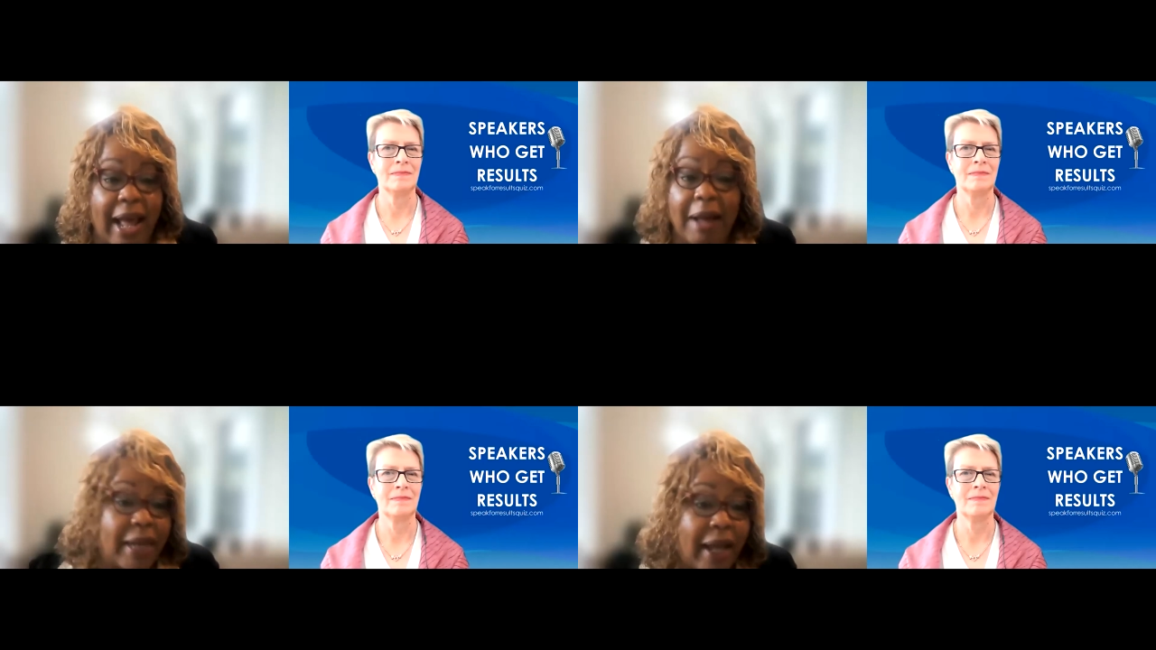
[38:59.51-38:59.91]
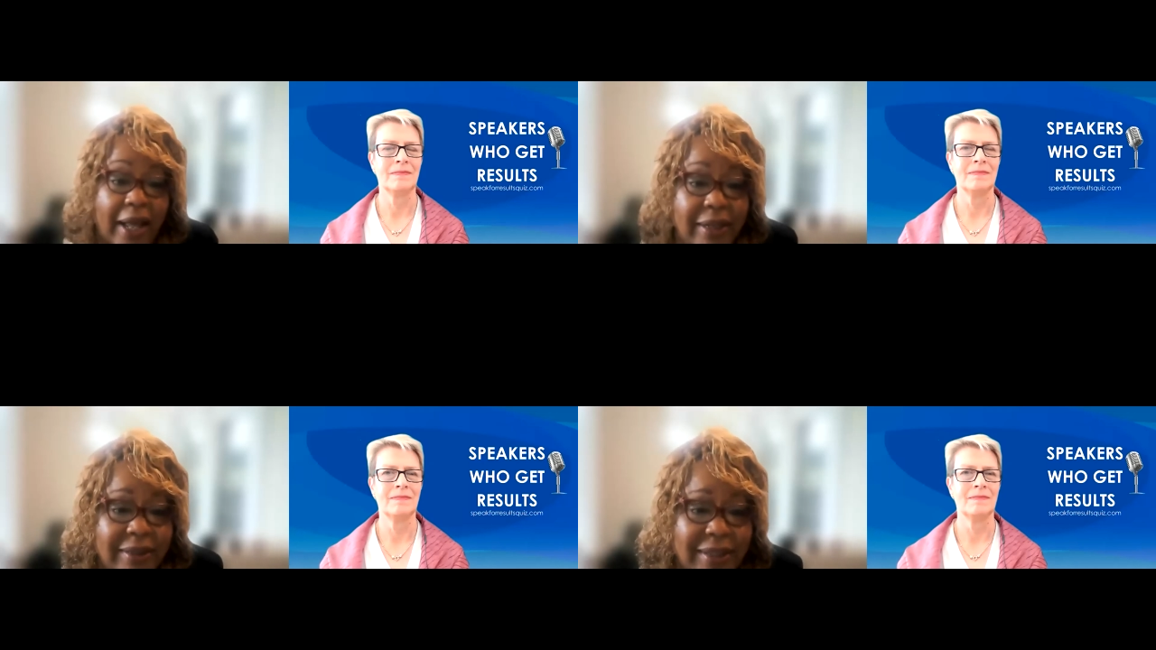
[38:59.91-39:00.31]
Speaker 1: I'm
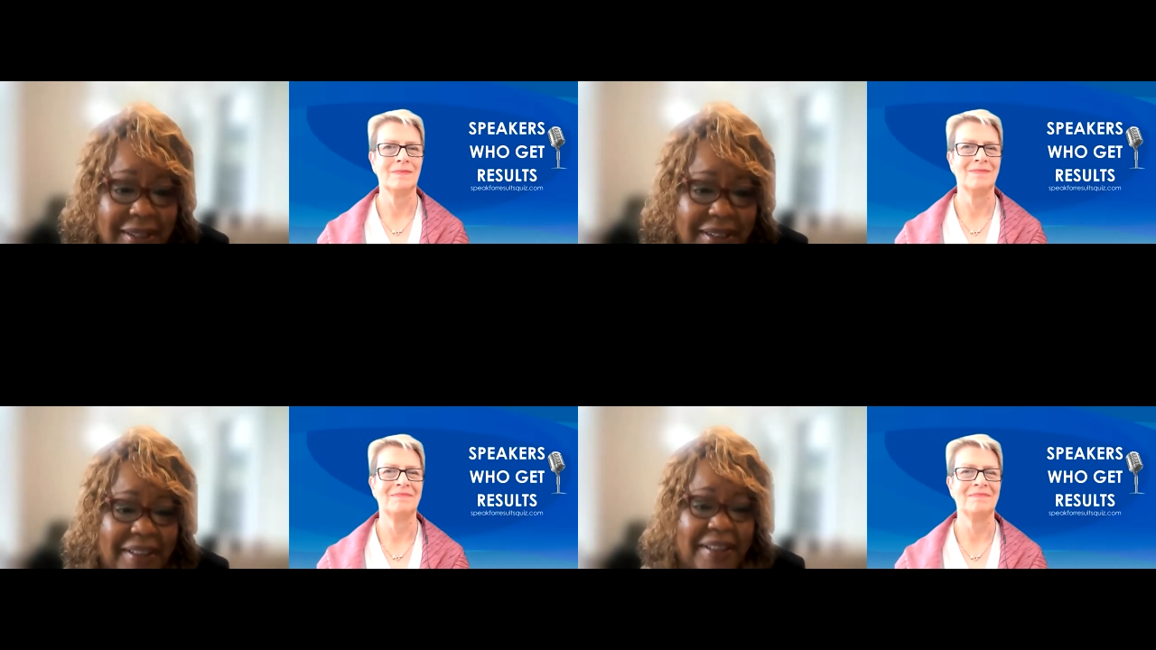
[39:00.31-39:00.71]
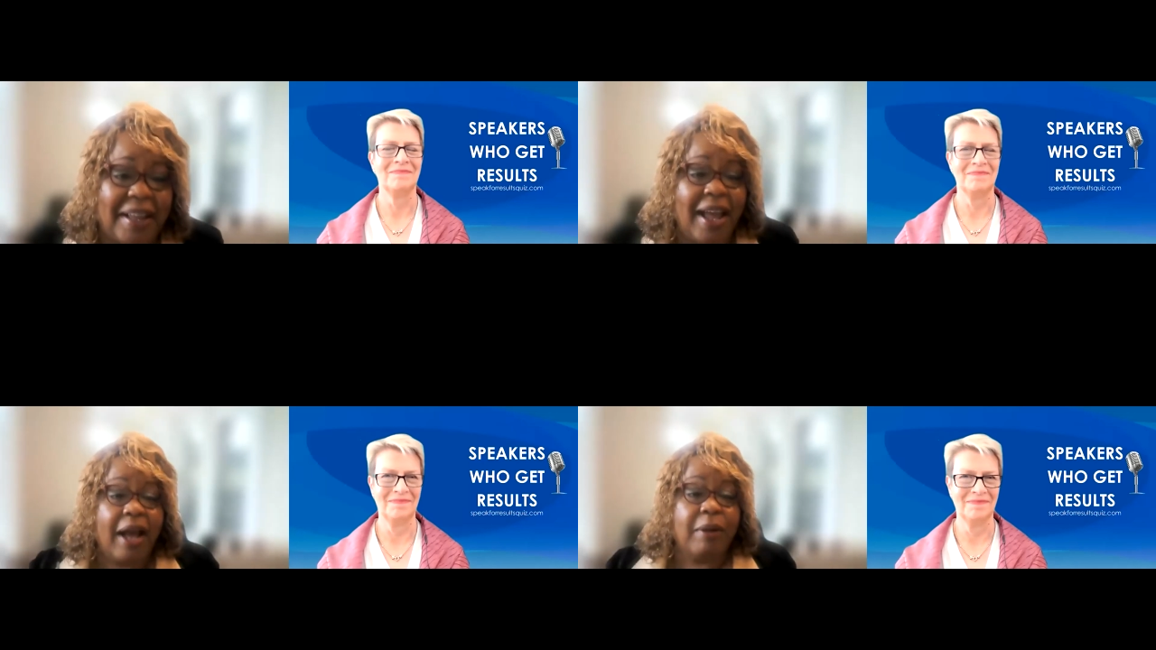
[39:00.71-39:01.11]
not.
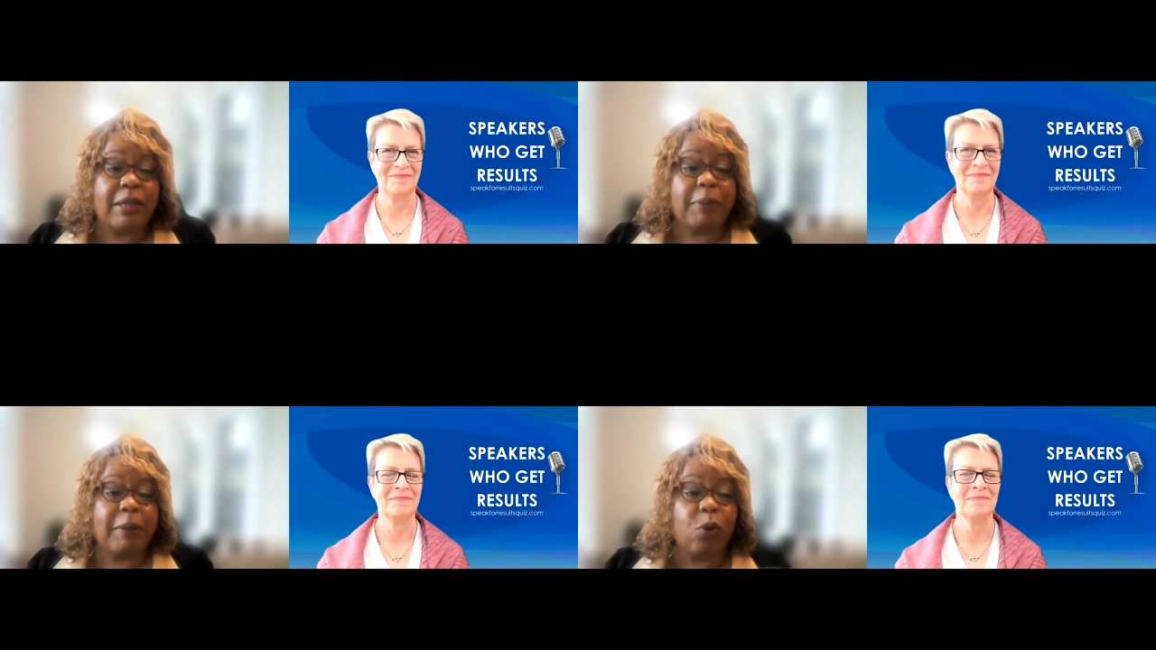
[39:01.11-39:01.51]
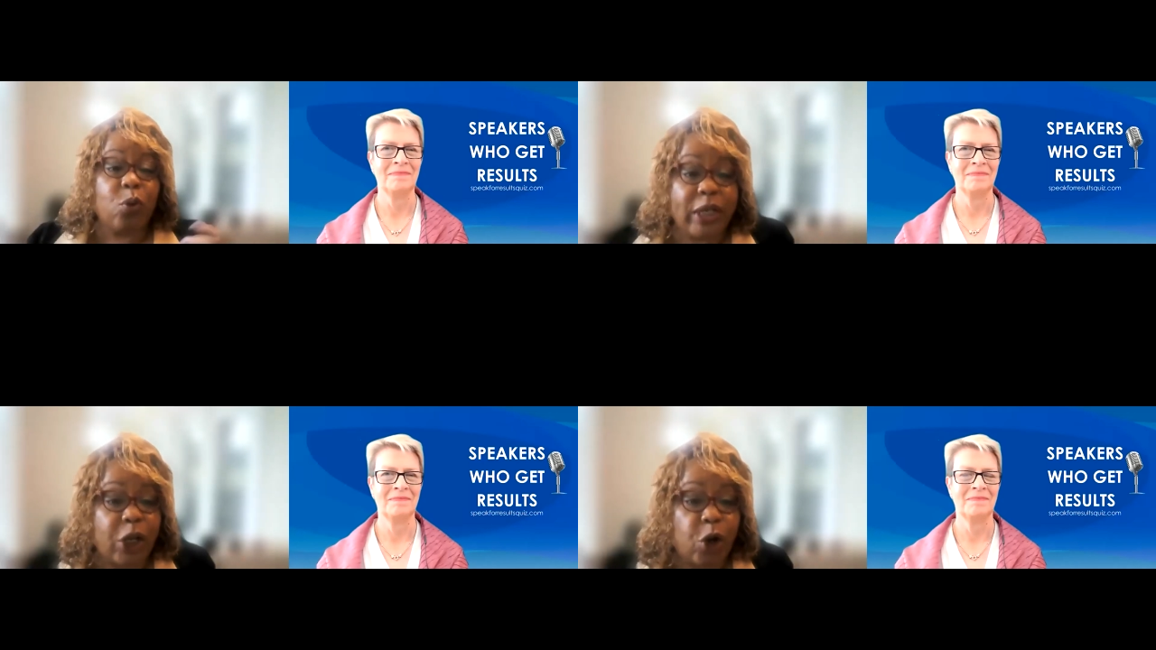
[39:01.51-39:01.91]
Mm-hmm. some people
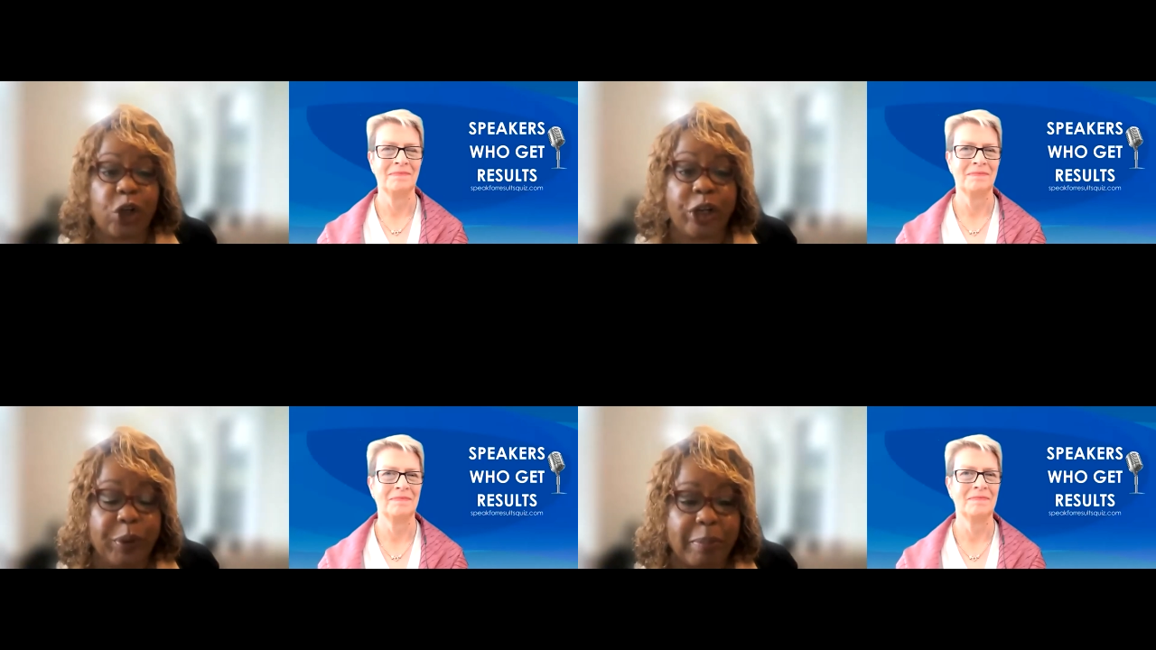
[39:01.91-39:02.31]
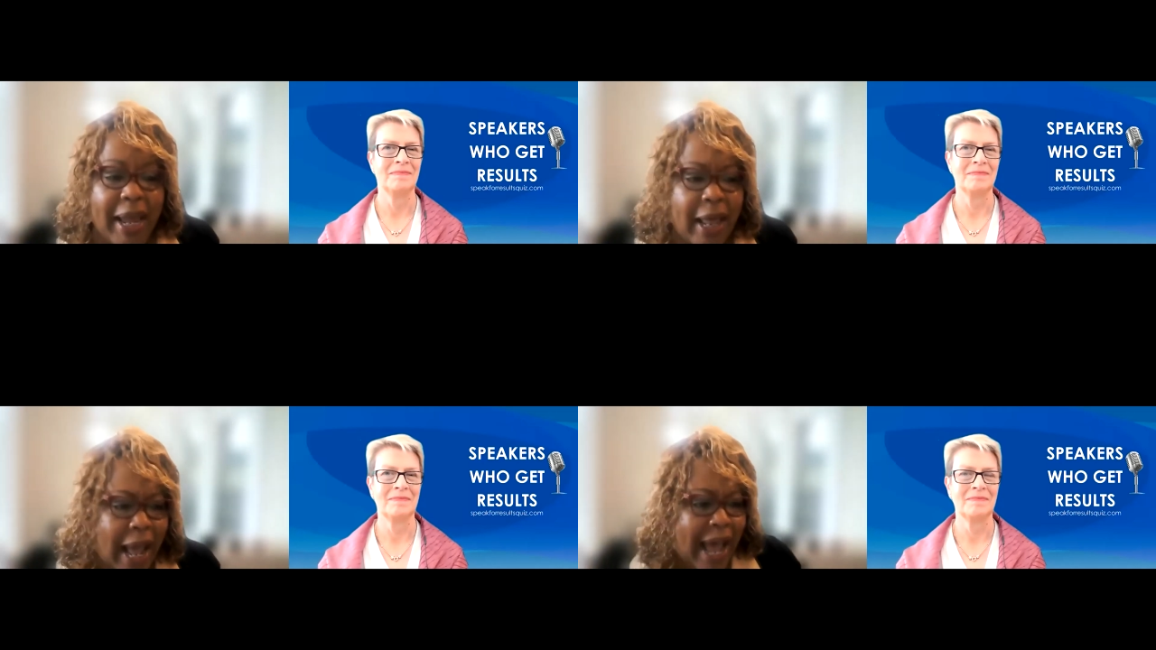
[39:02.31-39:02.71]
really are good with
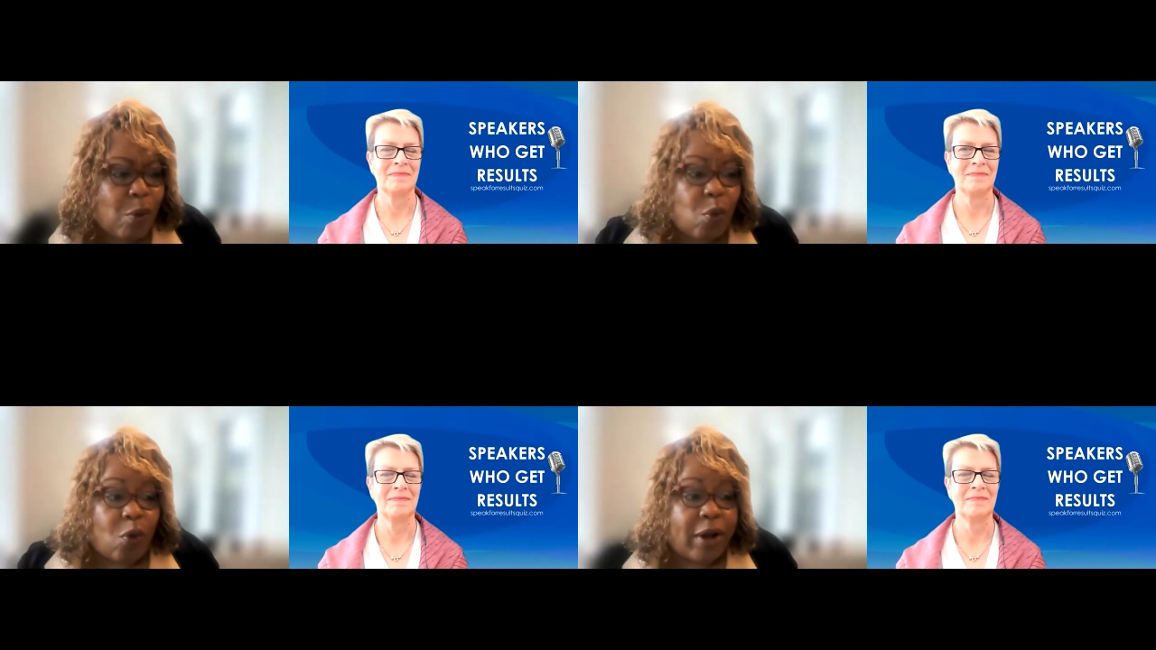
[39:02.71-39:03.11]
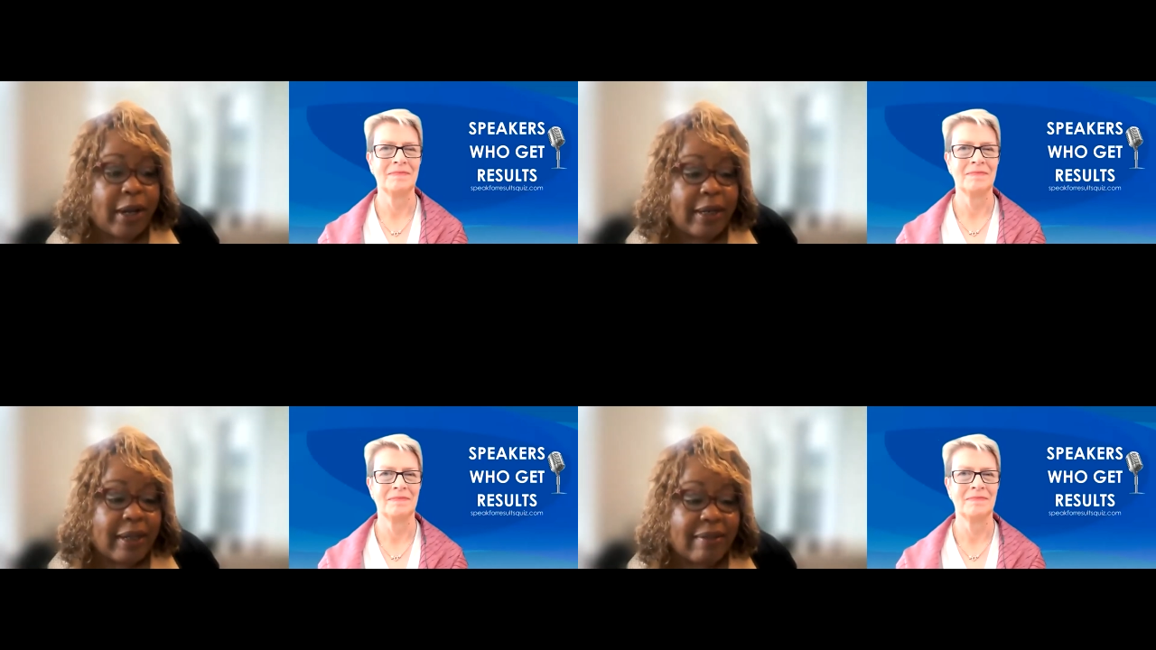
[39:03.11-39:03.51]
math. I
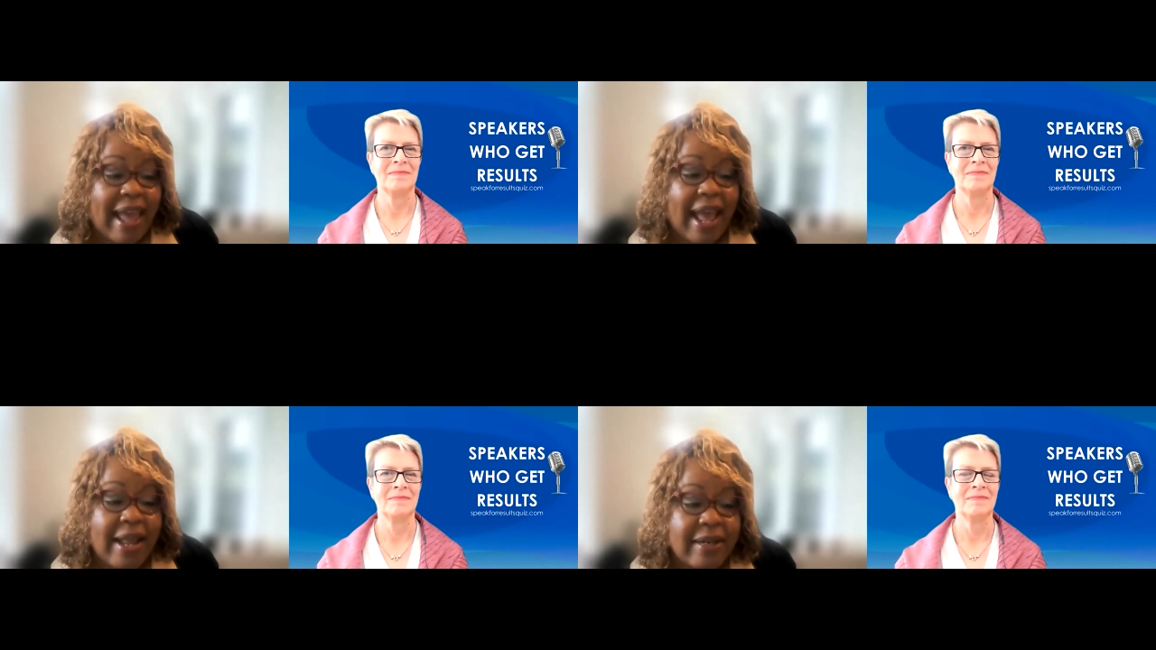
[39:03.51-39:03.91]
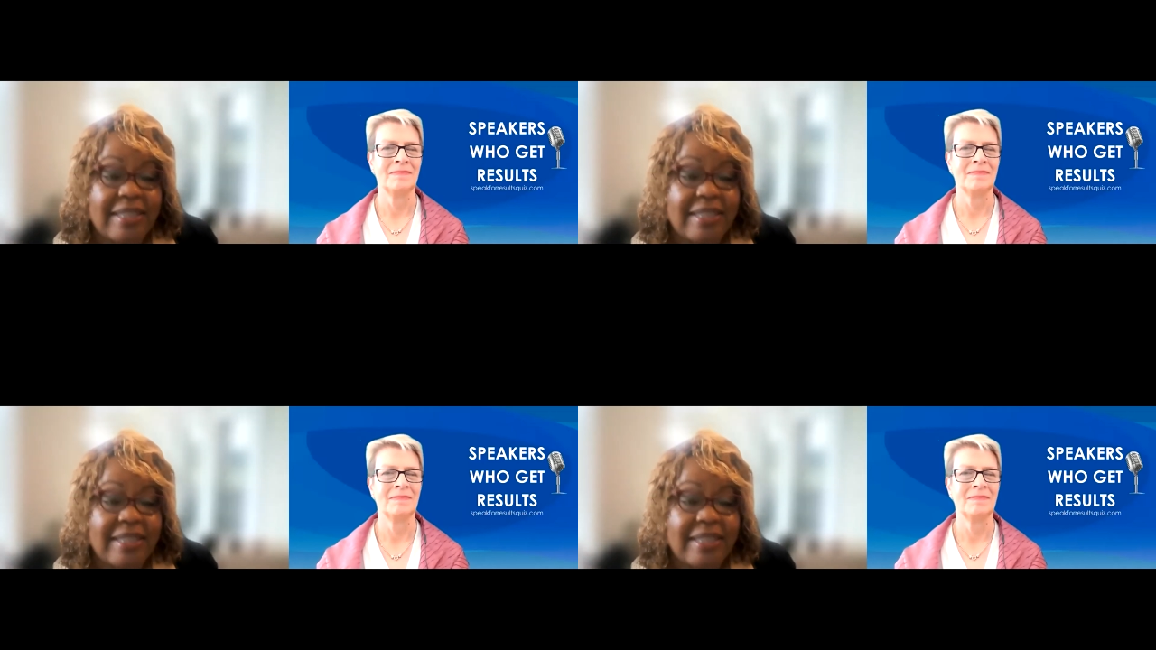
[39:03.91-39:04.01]
want that